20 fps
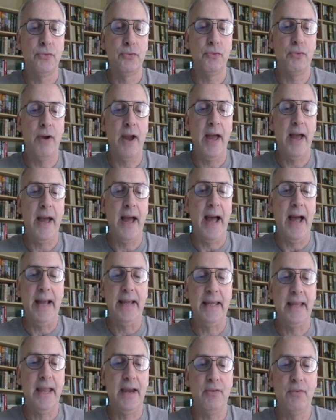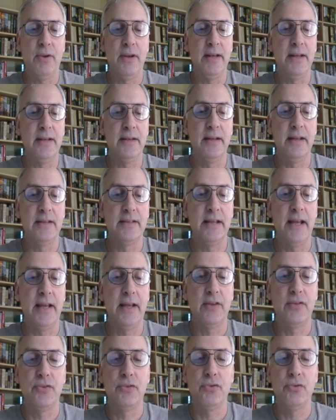I can't read it. It's
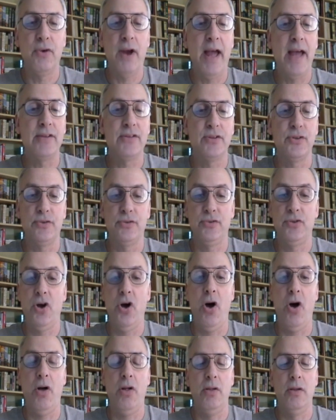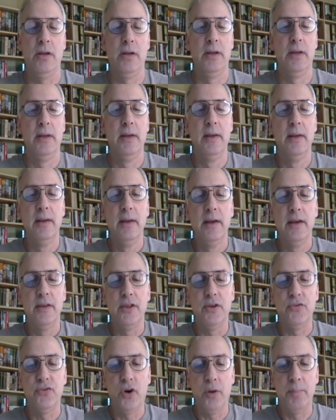like Thrasher's Hall.
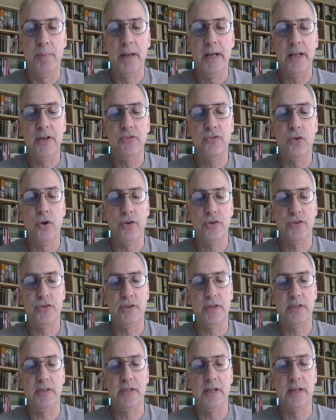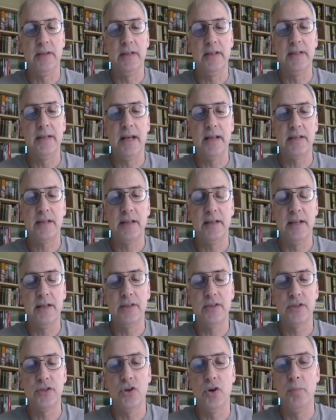The forbidding fortress in the
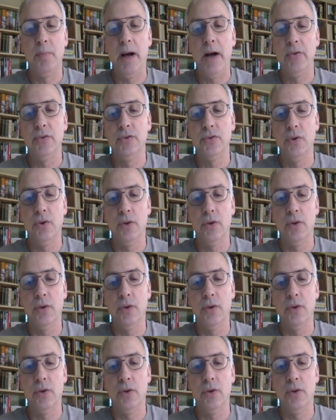desolate snowbound